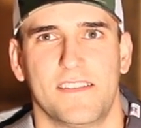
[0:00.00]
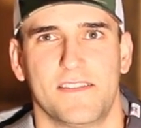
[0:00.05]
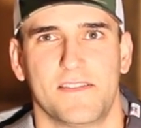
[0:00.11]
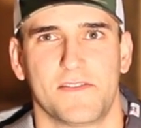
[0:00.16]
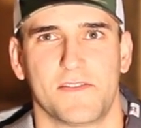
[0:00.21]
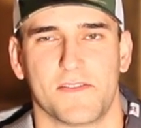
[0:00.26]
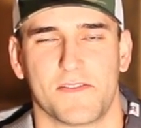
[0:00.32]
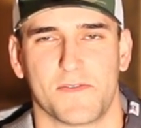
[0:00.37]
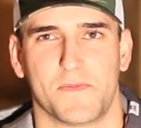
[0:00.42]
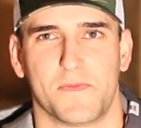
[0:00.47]

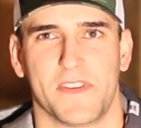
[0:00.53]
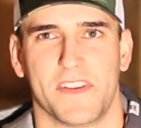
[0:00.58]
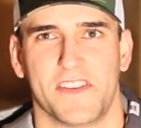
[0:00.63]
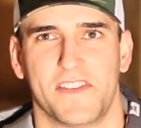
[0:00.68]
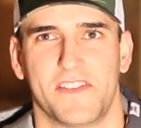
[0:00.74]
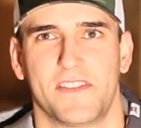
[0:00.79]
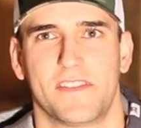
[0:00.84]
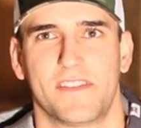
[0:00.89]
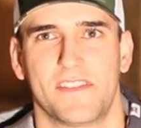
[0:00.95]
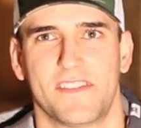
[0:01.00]
So it should be
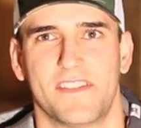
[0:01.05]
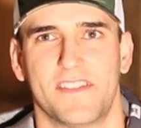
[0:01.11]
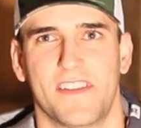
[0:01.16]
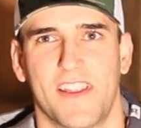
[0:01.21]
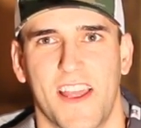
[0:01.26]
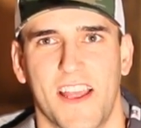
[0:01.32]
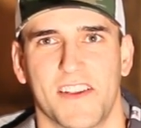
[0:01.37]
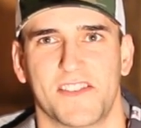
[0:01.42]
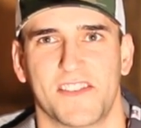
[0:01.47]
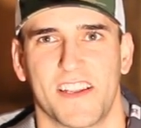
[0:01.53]

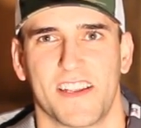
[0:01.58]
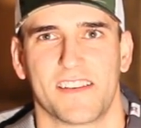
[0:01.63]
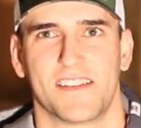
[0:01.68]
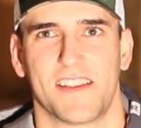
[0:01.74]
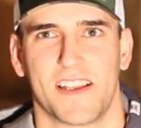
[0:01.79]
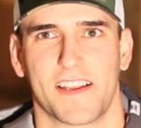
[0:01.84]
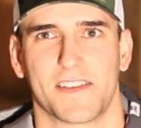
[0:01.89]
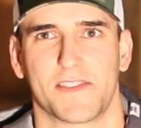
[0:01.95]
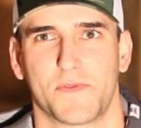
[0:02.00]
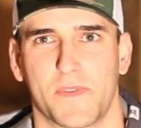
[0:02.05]
hashtag
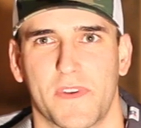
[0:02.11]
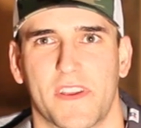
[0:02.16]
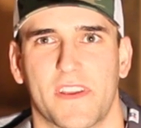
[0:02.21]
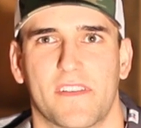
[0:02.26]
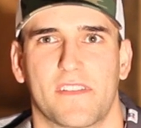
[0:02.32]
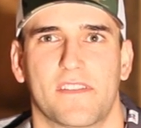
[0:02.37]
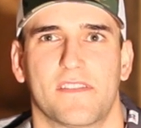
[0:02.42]
Take a Swing.